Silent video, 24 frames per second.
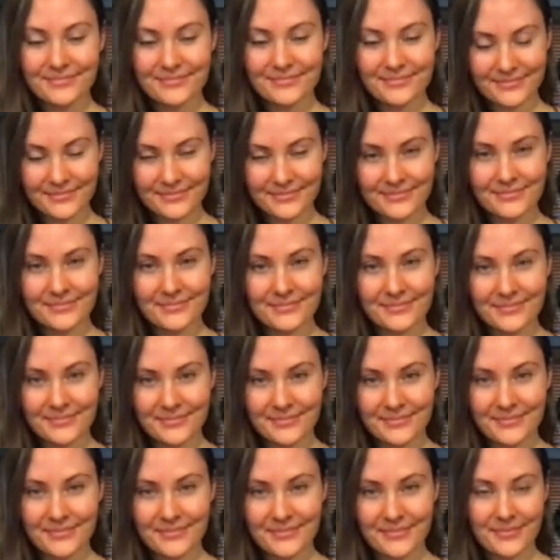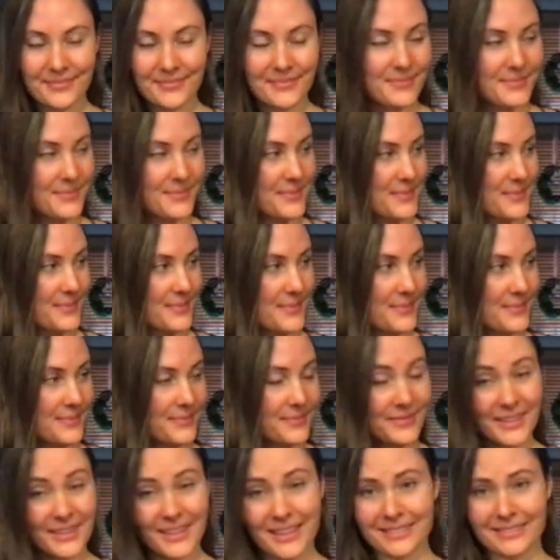
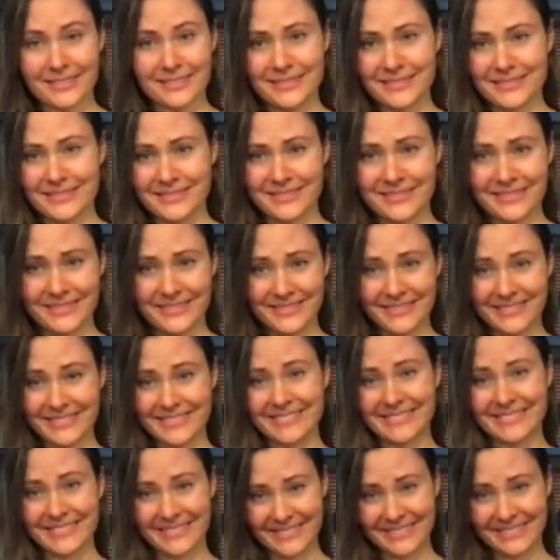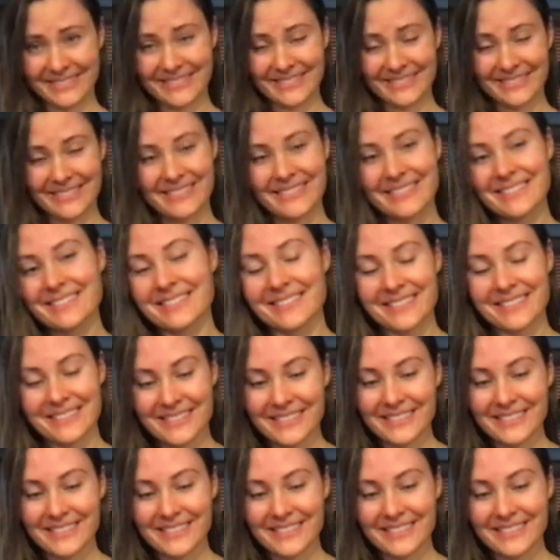(not speaking)